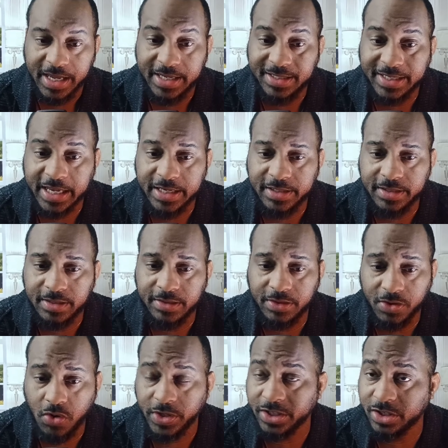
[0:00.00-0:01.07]
It says,
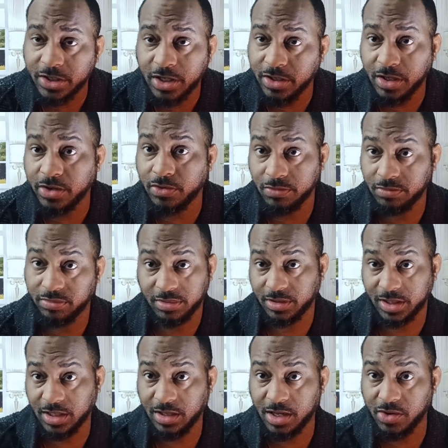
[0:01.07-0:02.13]
this is a
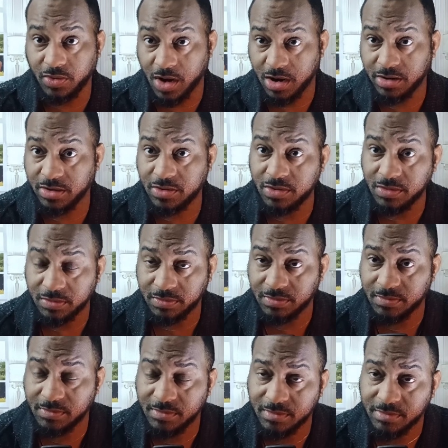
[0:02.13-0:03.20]
little article.
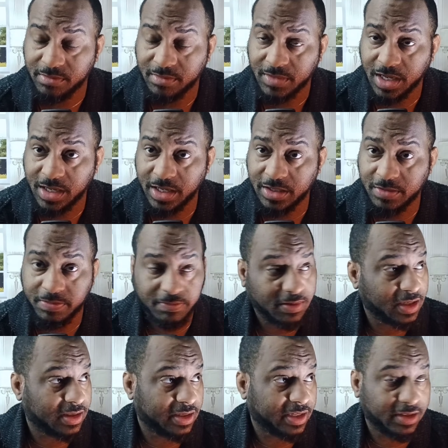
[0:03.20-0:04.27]
At
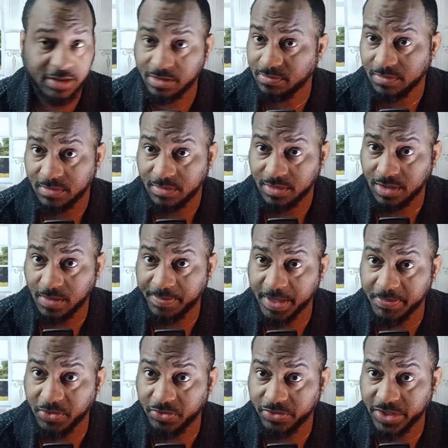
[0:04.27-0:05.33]
least some
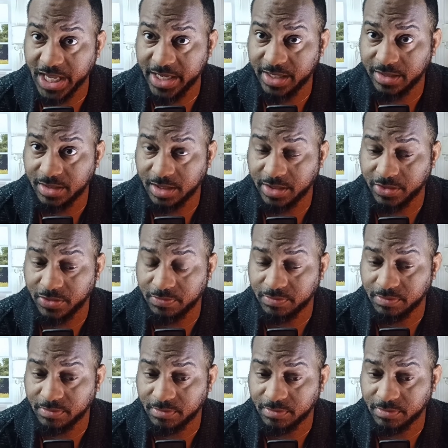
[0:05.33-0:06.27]
people think it's little.